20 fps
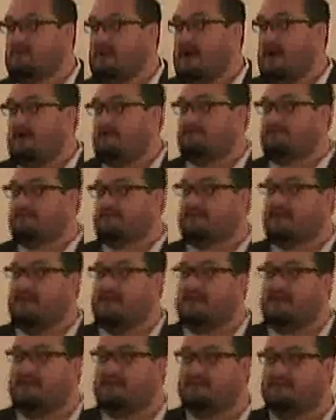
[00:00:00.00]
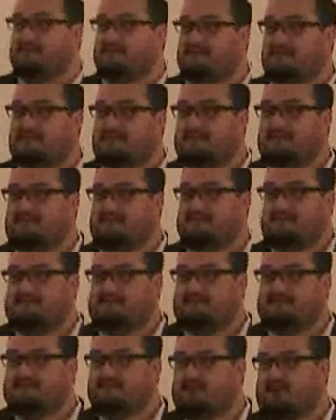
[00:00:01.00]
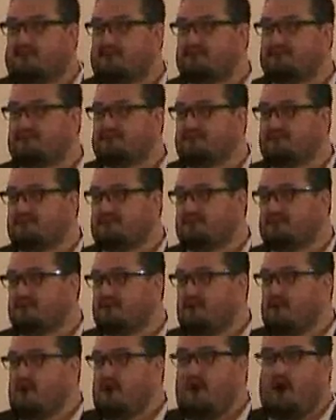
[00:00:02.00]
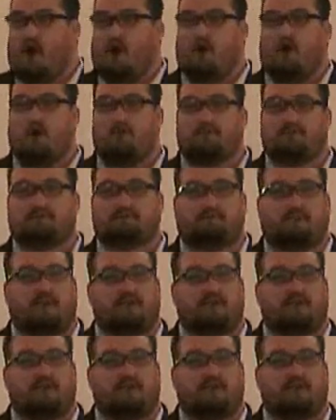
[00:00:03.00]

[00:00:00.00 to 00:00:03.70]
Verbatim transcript: not forgetting salt and sugar. Our hope is